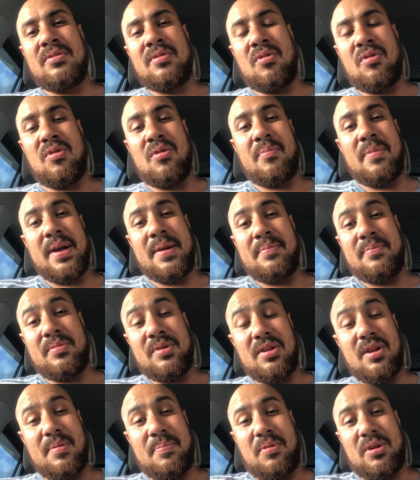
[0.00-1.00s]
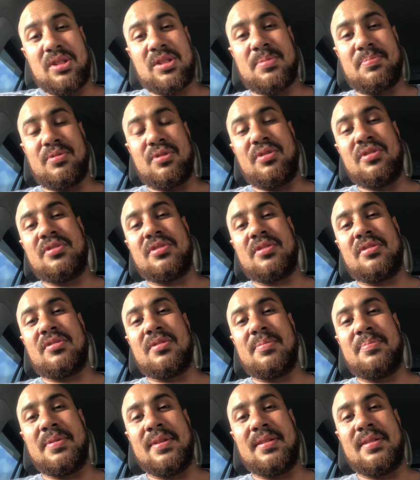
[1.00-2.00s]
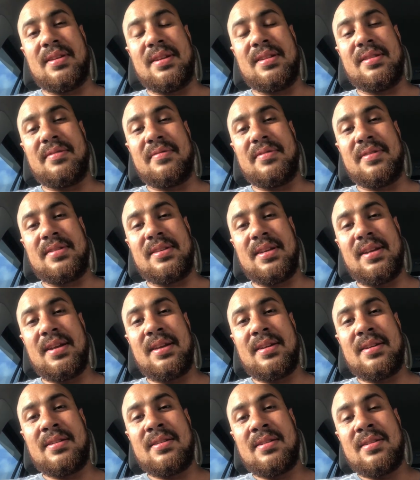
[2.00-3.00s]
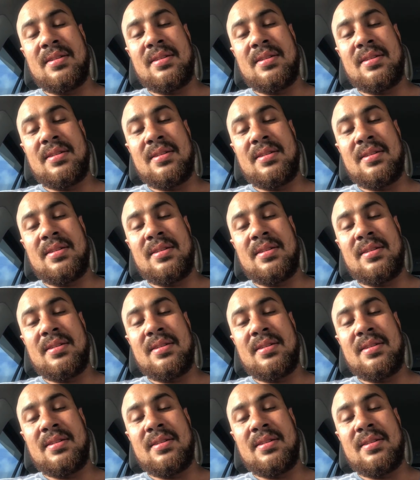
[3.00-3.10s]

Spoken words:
or maybe, you know, possibly Usyk could be the end of the year.